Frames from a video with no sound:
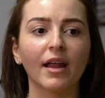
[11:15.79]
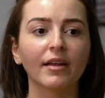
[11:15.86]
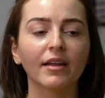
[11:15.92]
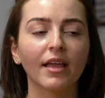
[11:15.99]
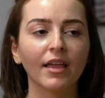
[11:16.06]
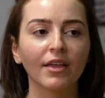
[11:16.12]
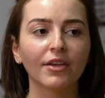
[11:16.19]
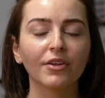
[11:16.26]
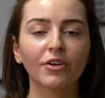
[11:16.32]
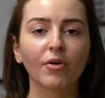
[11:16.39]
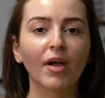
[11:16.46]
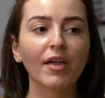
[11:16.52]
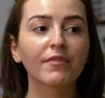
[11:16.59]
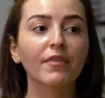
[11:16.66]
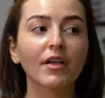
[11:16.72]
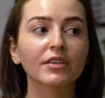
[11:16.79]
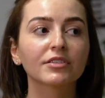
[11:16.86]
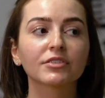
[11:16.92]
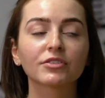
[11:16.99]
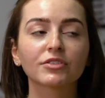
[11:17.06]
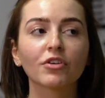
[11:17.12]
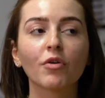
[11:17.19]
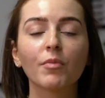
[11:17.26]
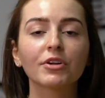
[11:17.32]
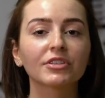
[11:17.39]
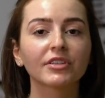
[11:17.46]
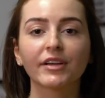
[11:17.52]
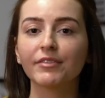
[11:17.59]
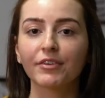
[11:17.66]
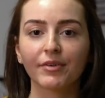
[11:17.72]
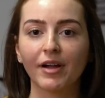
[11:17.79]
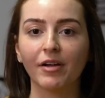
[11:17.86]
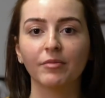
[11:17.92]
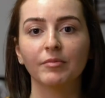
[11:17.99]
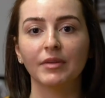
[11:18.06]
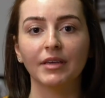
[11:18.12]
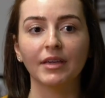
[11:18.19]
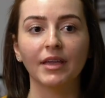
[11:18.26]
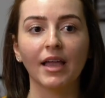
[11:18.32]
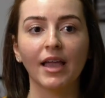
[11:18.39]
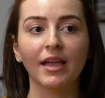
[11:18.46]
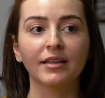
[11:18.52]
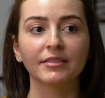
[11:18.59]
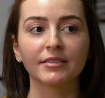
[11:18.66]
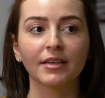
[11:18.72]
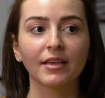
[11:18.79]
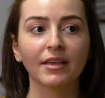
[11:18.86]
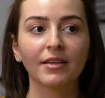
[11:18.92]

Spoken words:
and you know, I have so much love around me, and